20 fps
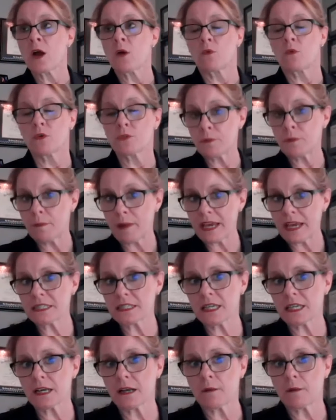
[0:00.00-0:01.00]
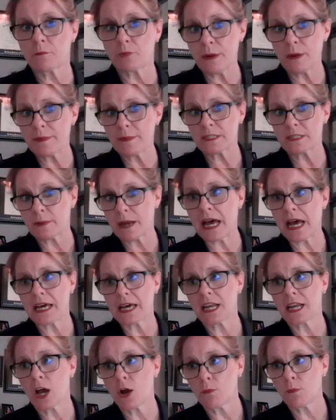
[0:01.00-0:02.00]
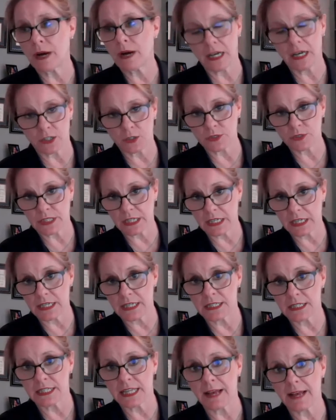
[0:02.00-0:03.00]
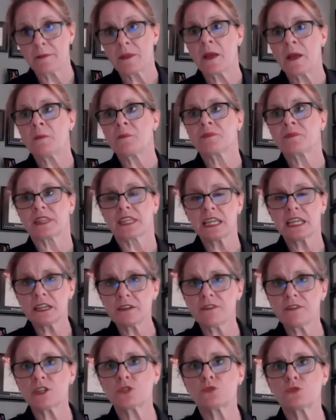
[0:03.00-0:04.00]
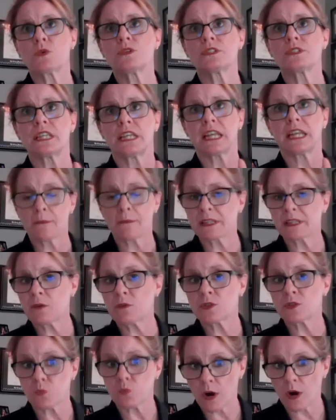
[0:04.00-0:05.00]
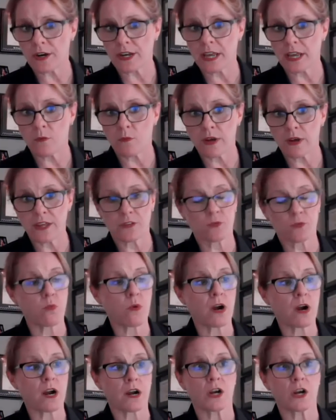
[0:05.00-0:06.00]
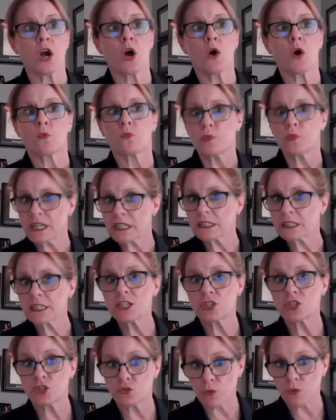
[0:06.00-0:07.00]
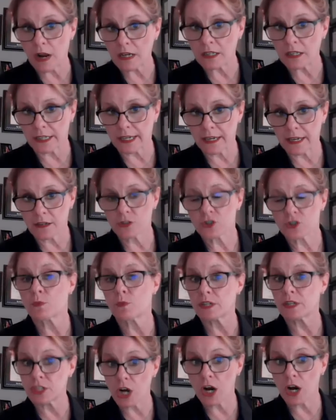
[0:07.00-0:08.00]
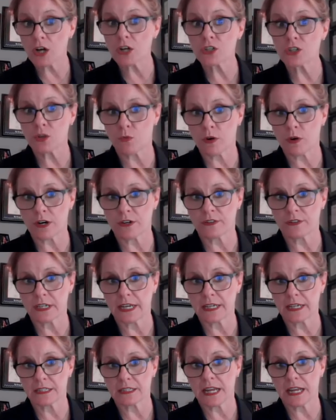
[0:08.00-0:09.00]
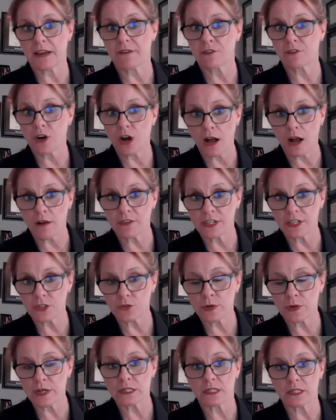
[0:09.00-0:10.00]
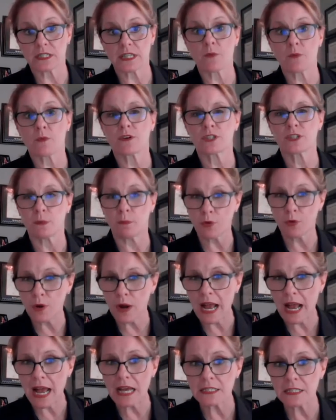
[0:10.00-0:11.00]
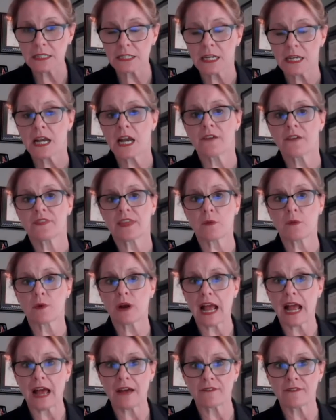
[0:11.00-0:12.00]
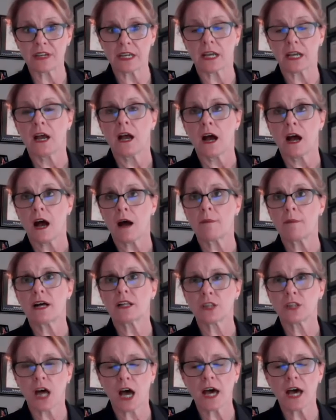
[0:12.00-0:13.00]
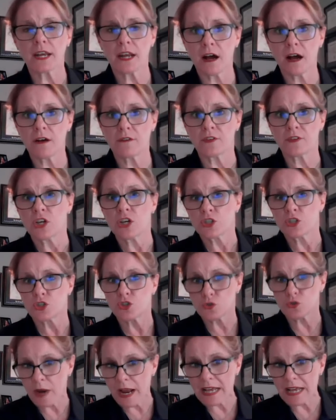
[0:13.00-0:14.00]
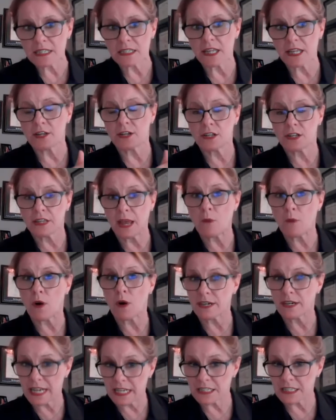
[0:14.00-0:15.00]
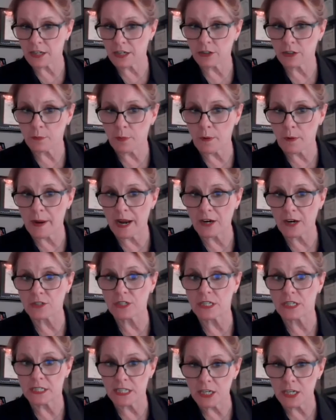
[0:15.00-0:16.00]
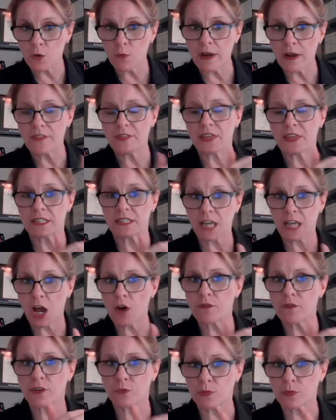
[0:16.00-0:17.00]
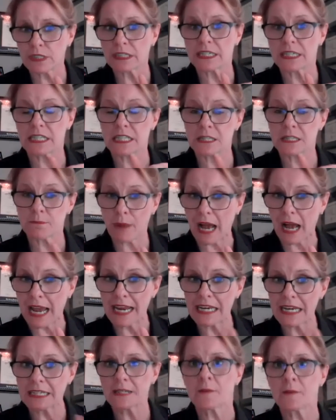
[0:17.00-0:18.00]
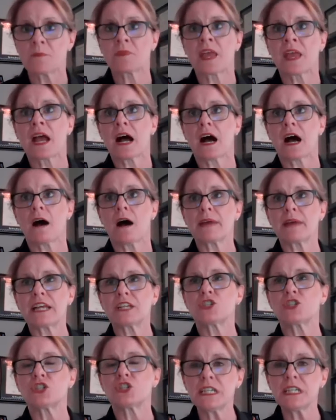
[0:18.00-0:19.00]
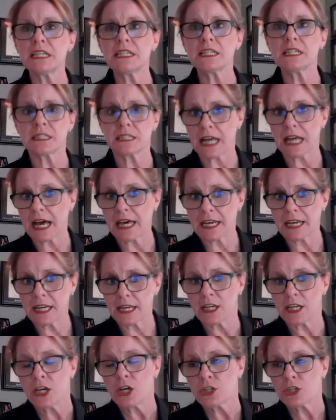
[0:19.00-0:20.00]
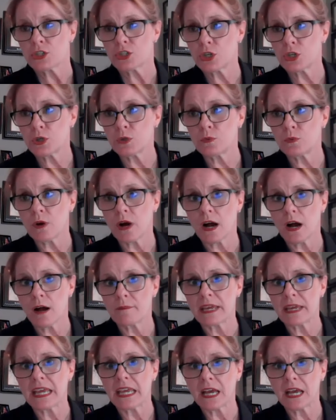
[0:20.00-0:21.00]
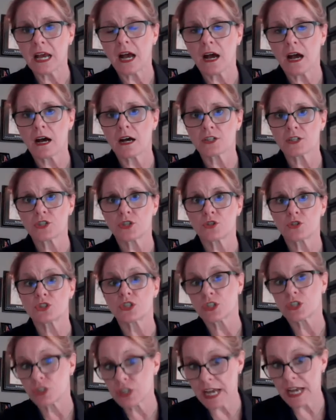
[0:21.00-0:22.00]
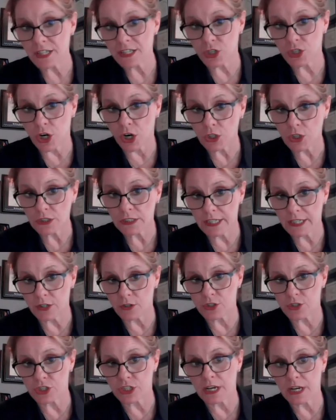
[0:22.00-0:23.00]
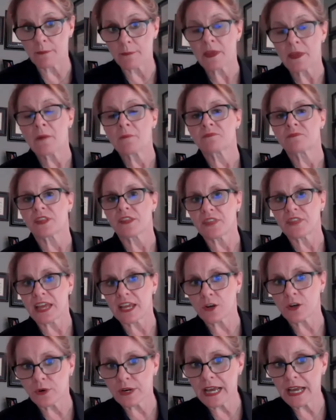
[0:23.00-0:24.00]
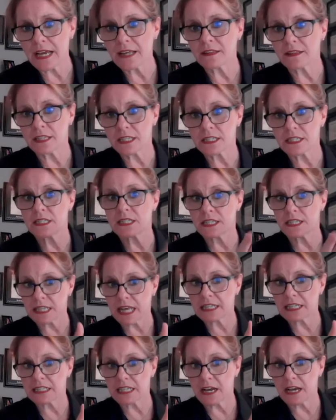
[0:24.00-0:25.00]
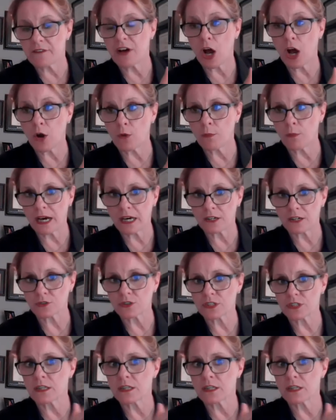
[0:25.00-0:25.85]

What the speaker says: Well, the basic premise behind Hope Huddles is that the individuals that Emily was working with were really struggling to return to work the next day for obvious reasons. They were depressed. They were having a lot of stress that they weren't necessarily prepared to deal with as COVID really spiked. And she decided to suggest to her leadership that they create this idea of Hope Huddles.